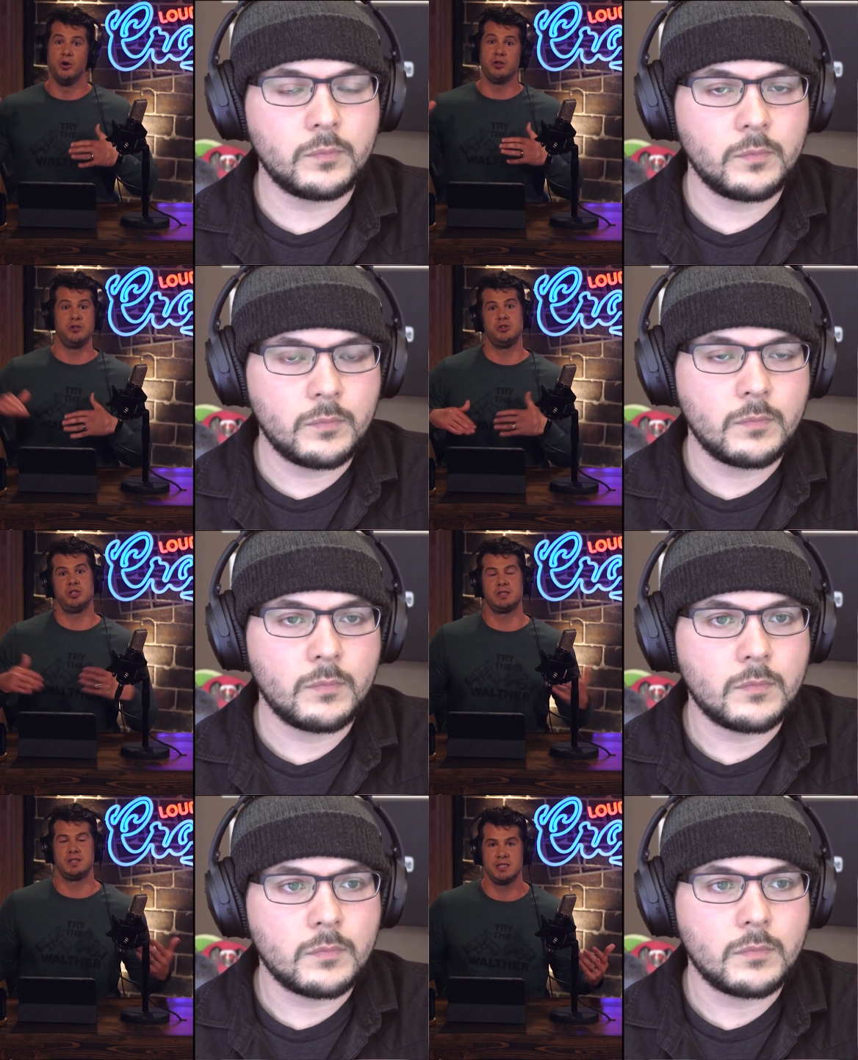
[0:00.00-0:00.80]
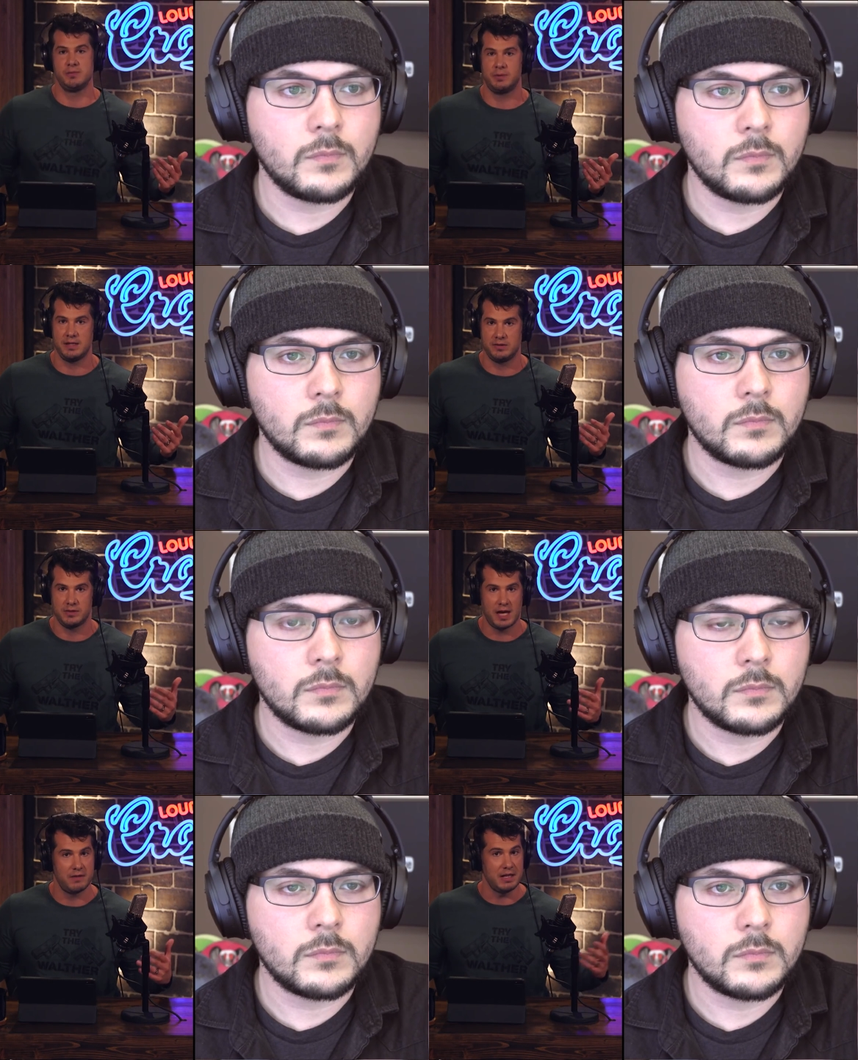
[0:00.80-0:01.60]
Speaker 1: or do you just see these
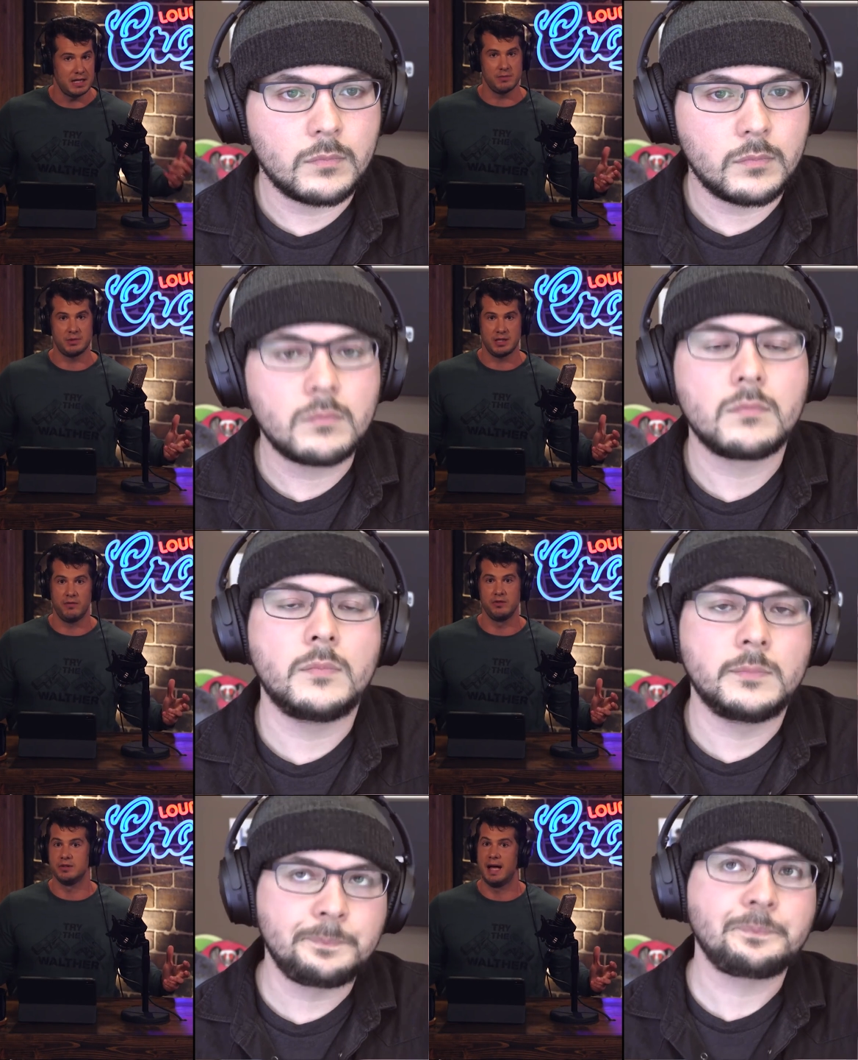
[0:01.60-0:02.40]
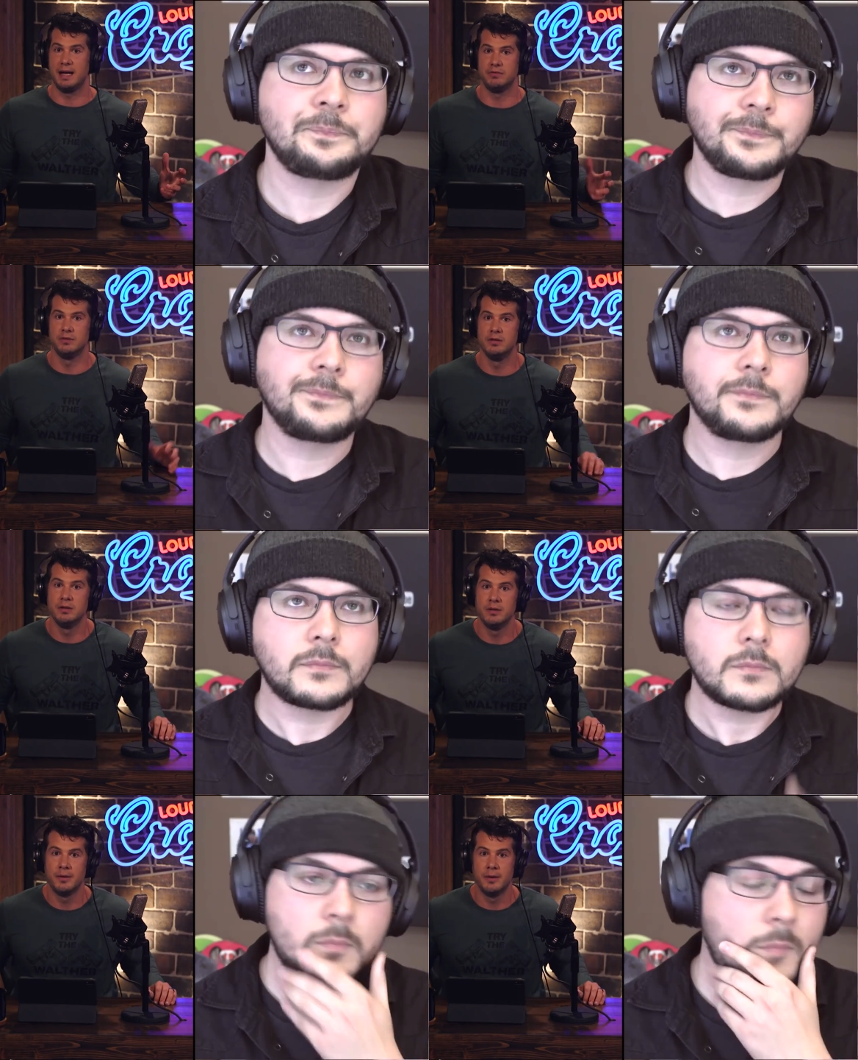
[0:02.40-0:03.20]
places kind of eating themselves alive?
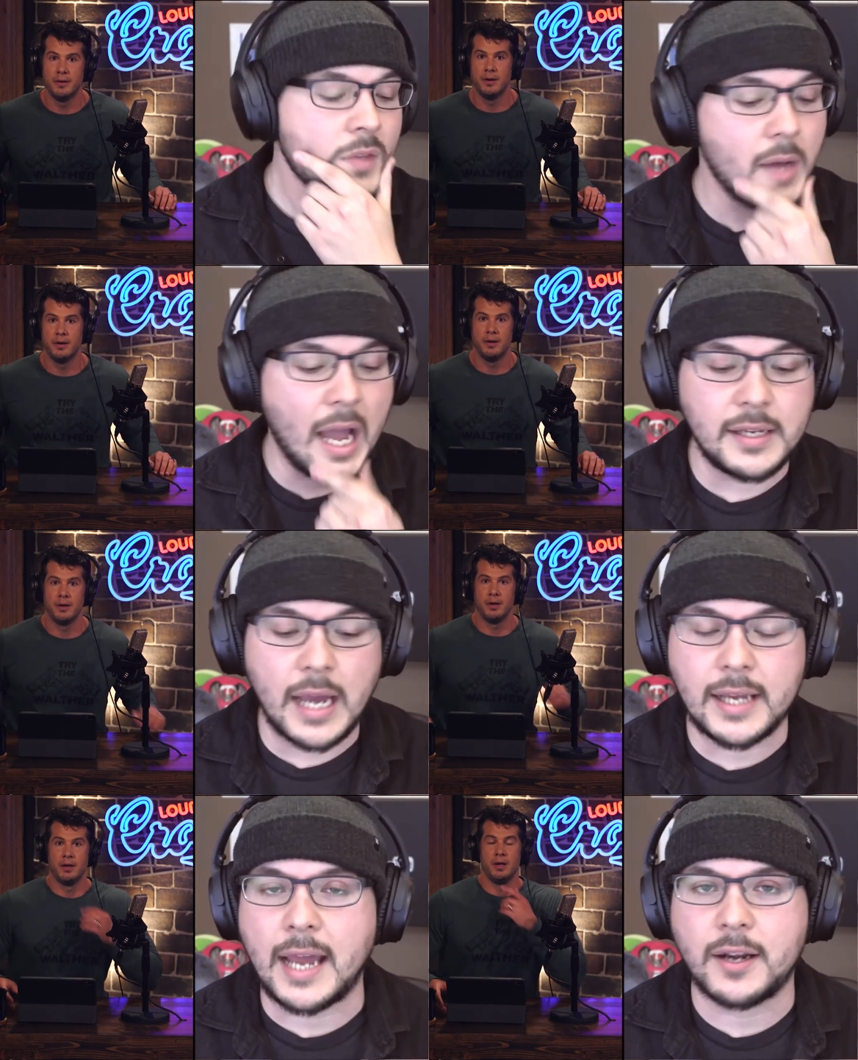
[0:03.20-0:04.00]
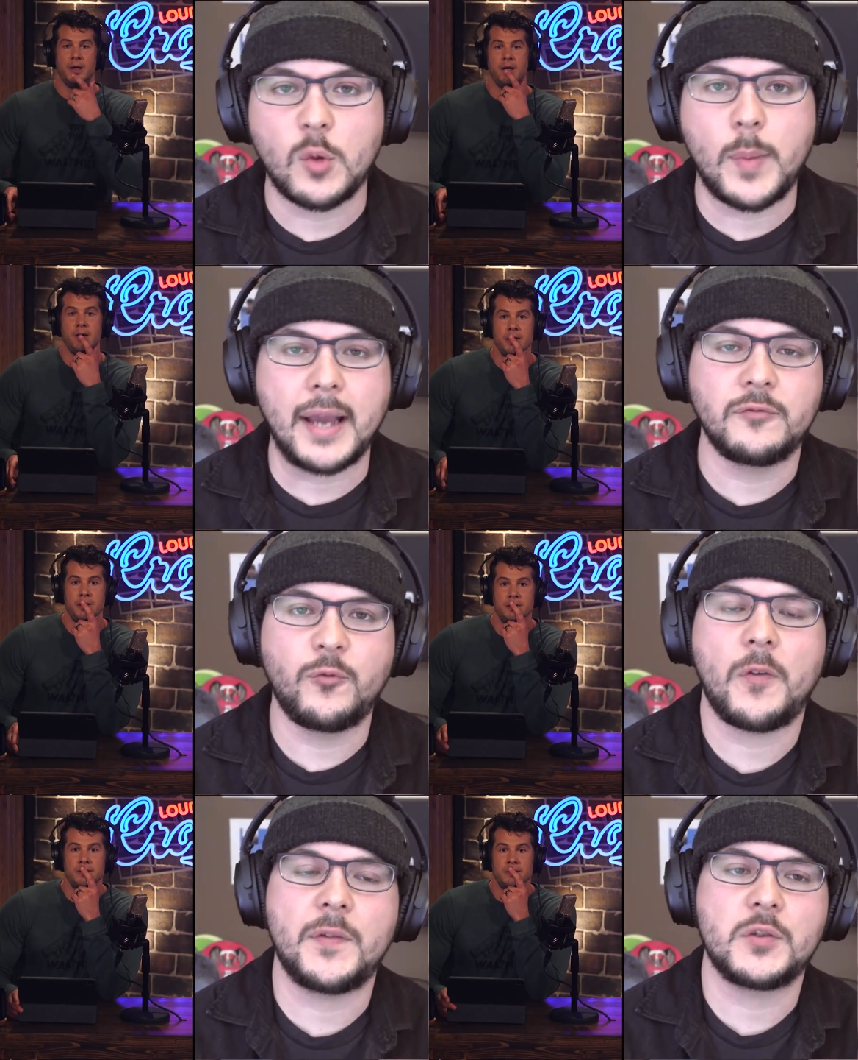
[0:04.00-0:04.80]
Speaker 2: I, I kind of go
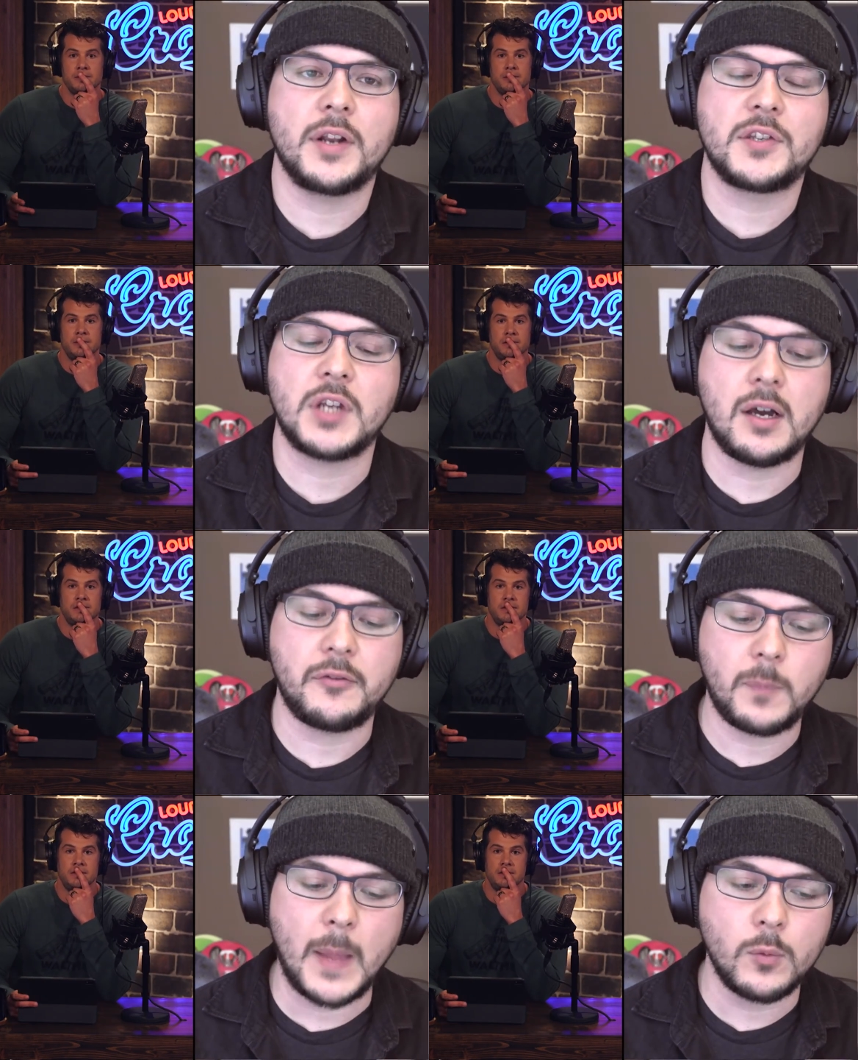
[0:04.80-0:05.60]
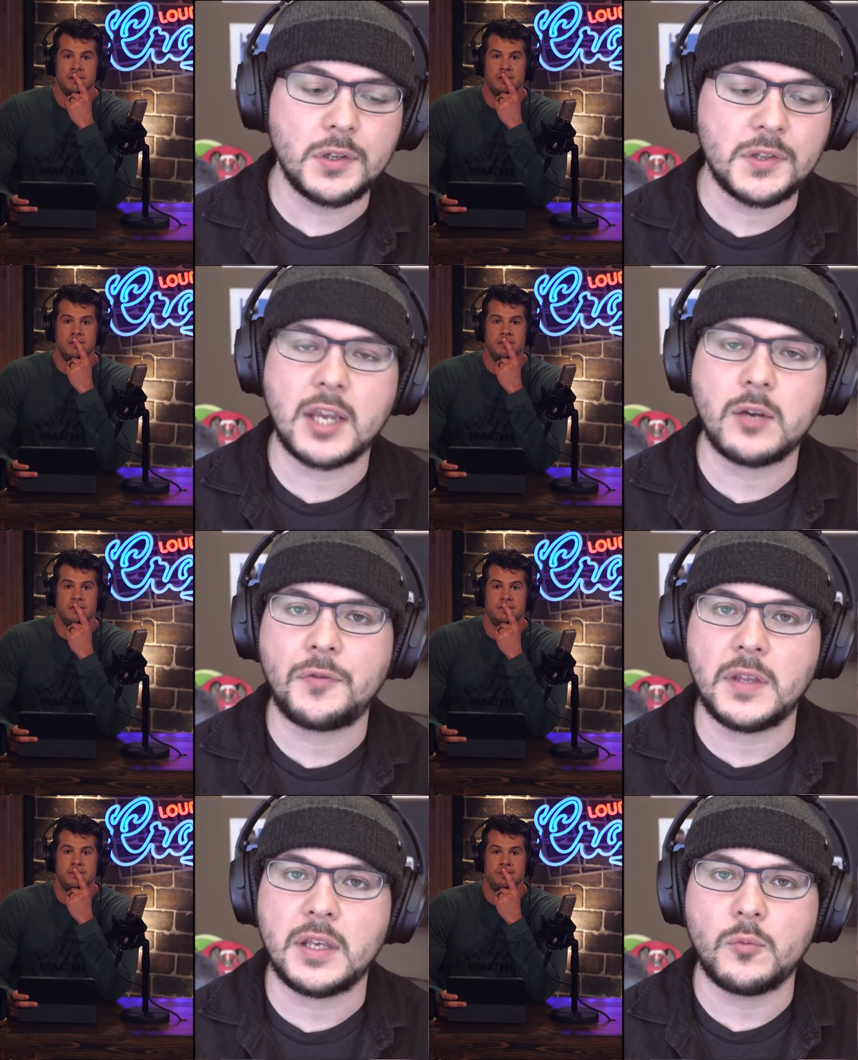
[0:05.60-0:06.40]
back and forth on this when it's tough. I will
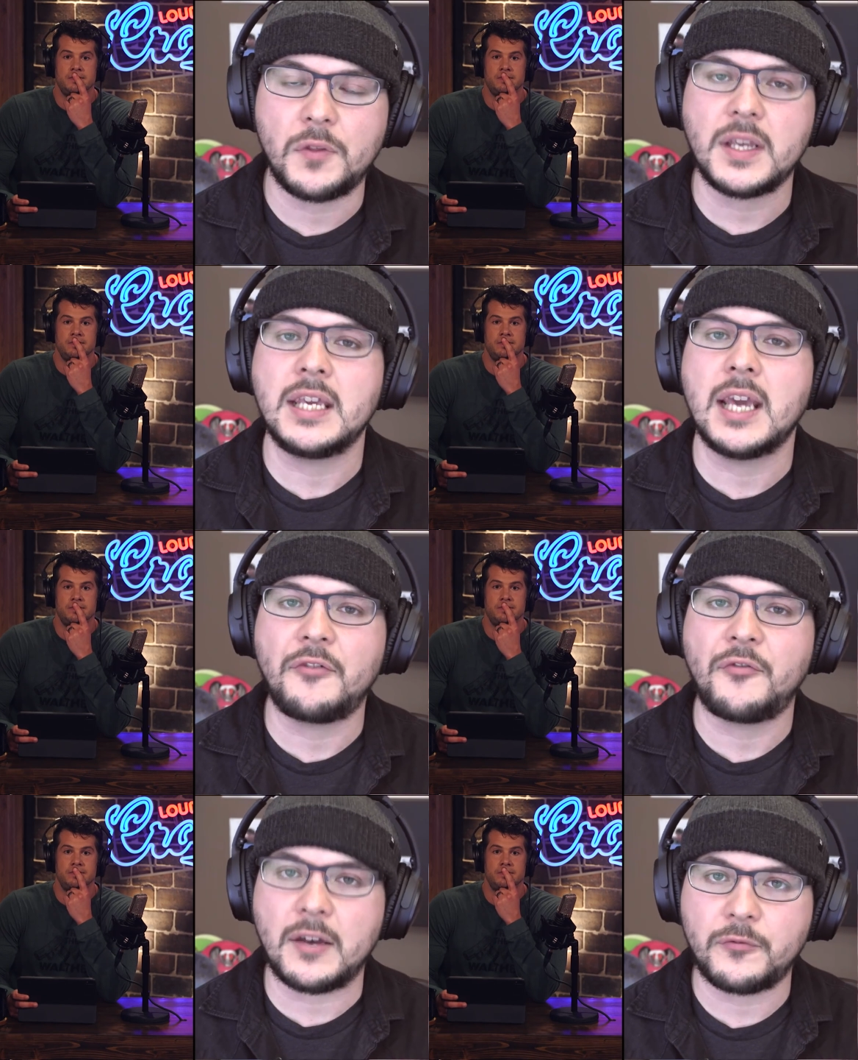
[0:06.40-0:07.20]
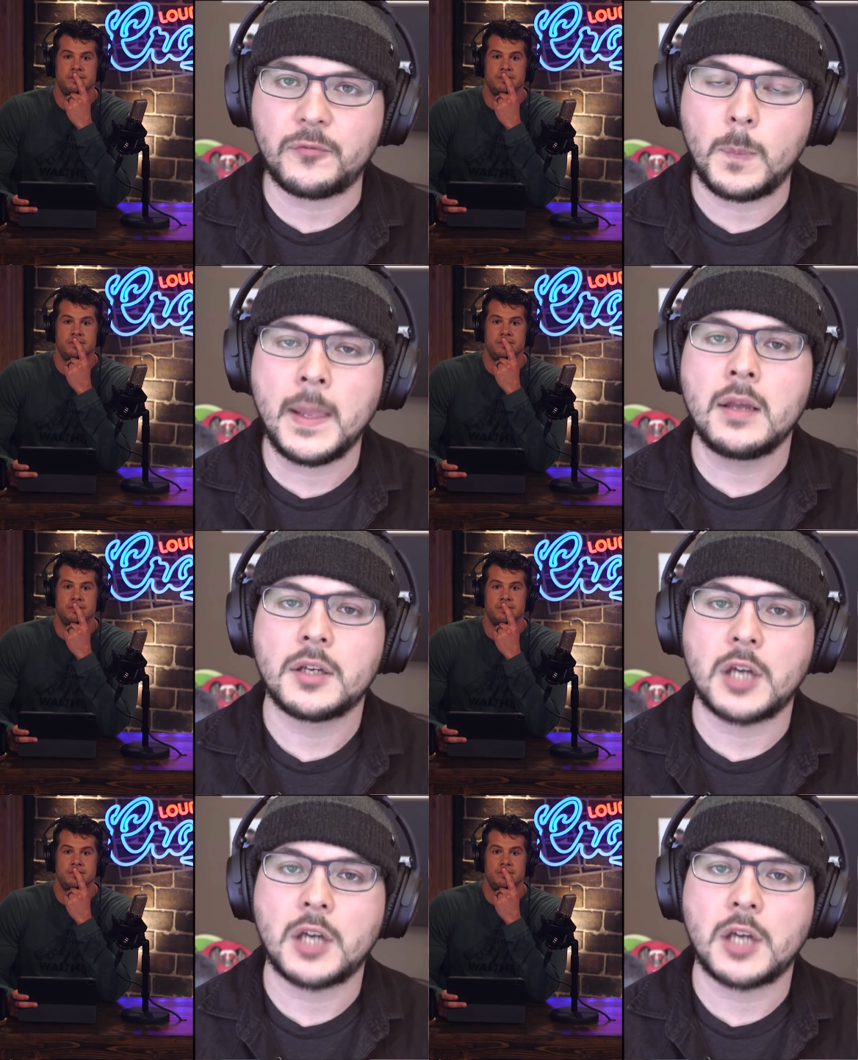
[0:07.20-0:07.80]
say with the with the EFF,